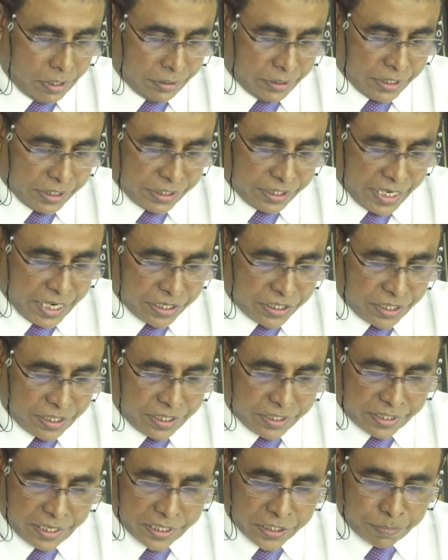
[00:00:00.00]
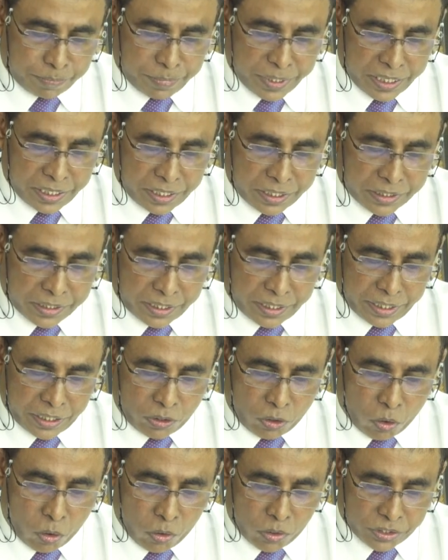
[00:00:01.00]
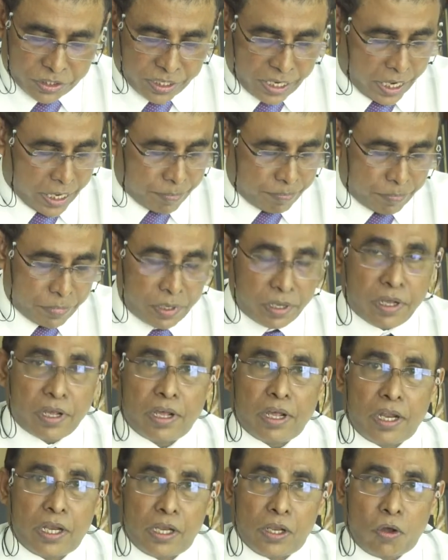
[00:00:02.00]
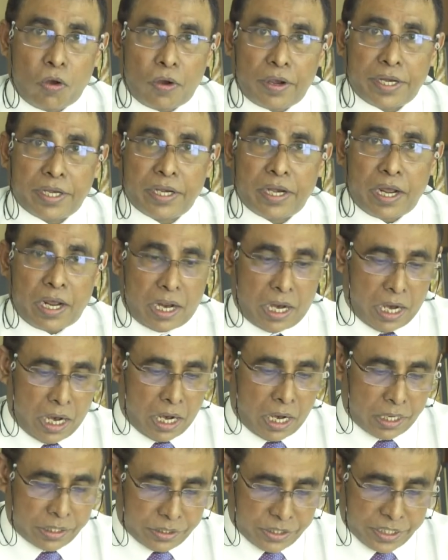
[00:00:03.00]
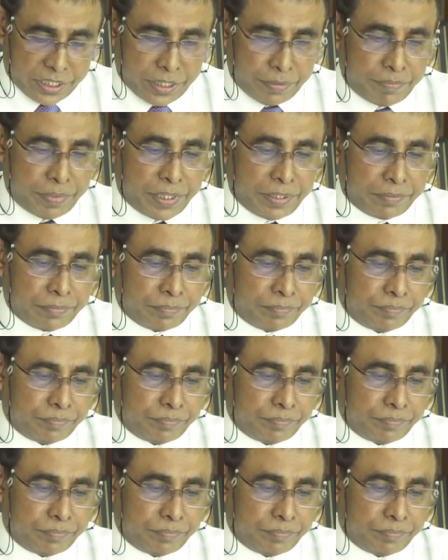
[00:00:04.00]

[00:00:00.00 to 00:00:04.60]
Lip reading: This nation is experiencing an all-time low in our GDP.